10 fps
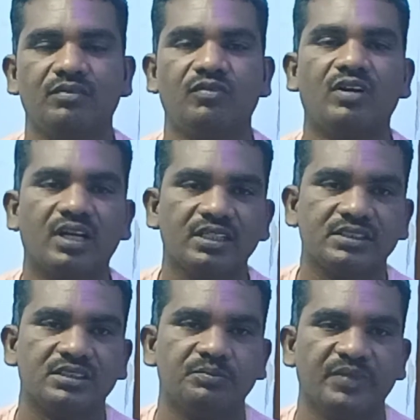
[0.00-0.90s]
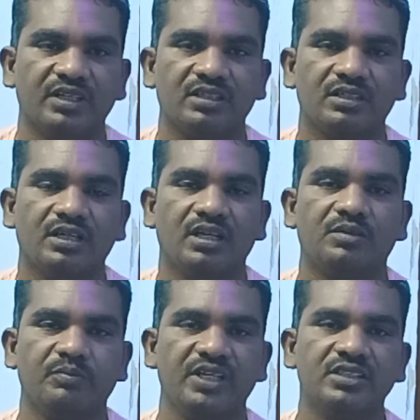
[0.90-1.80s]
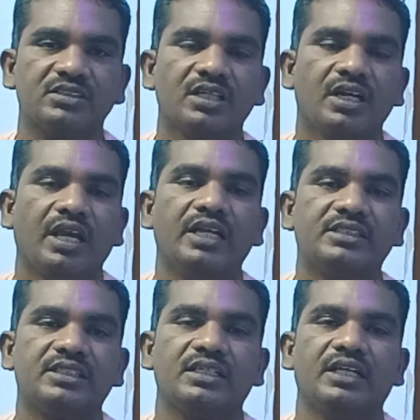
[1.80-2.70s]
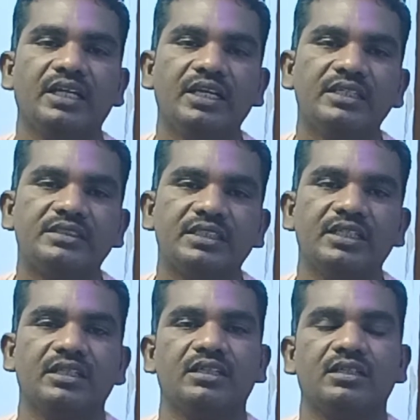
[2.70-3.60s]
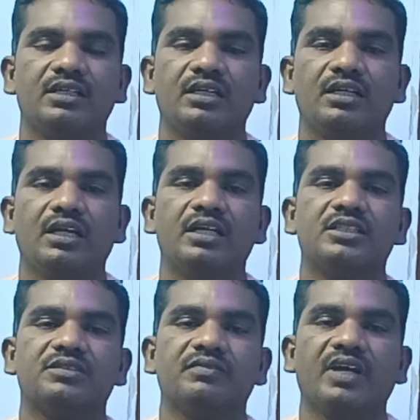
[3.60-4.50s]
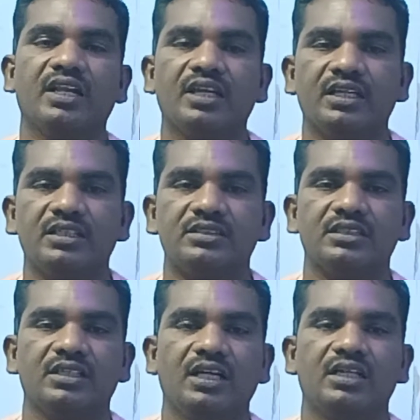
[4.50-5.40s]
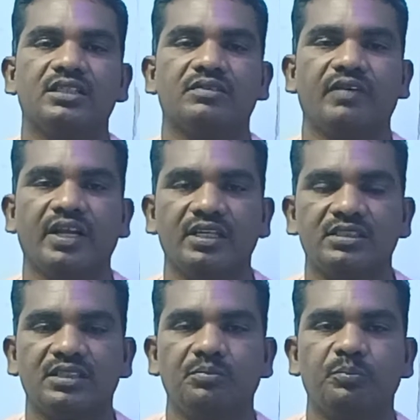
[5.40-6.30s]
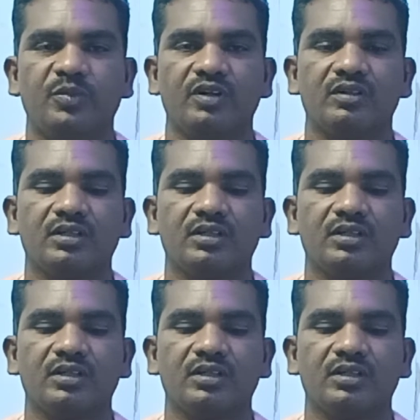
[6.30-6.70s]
What does it mean? It means it's easy. It is very easy. It is very simple.